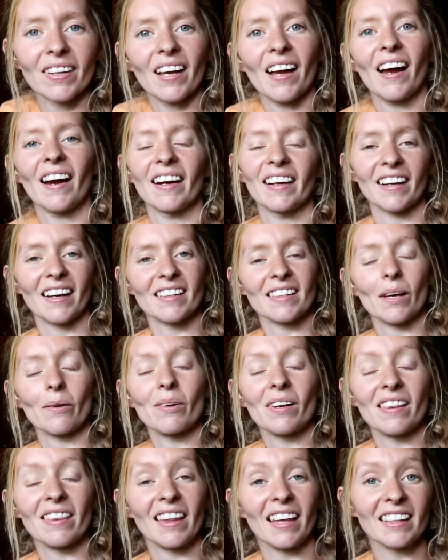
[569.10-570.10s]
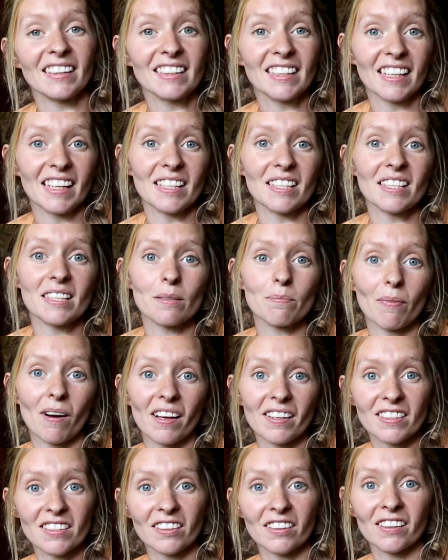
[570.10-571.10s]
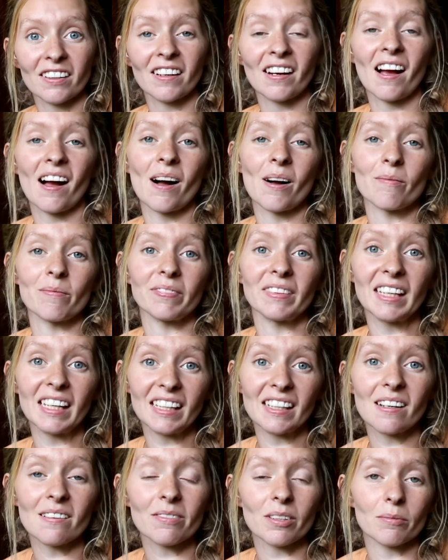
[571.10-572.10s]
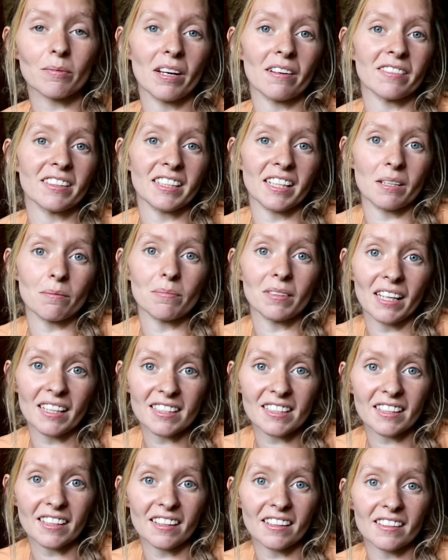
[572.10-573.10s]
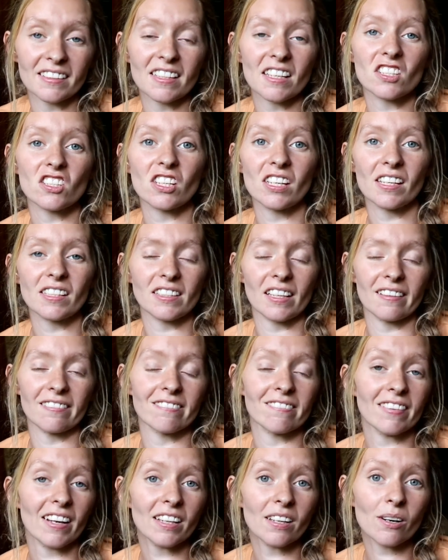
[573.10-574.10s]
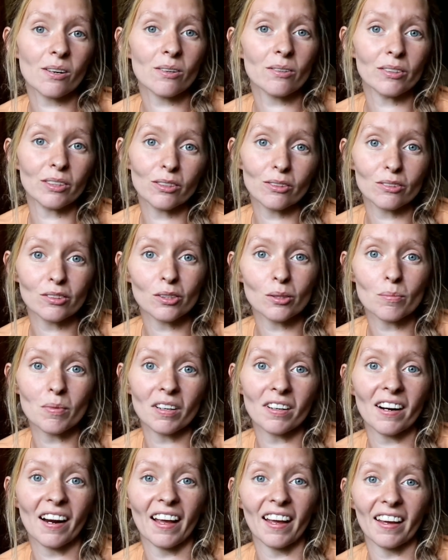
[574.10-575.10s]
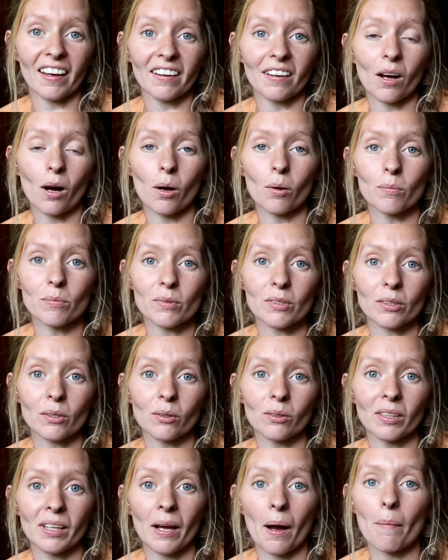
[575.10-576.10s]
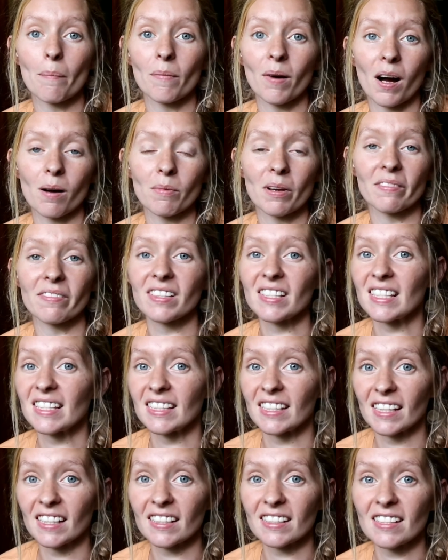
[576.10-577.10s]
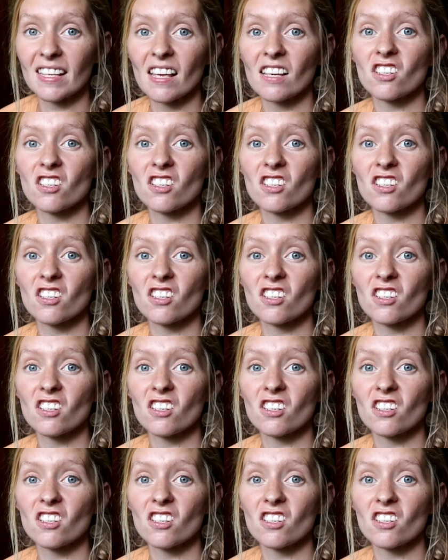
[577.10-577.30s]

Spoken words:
Alright guys, I want to thank today's sponsor, Nina from Everyday Blessings. She is a fellow YouTuber and homeschooling mom of 6.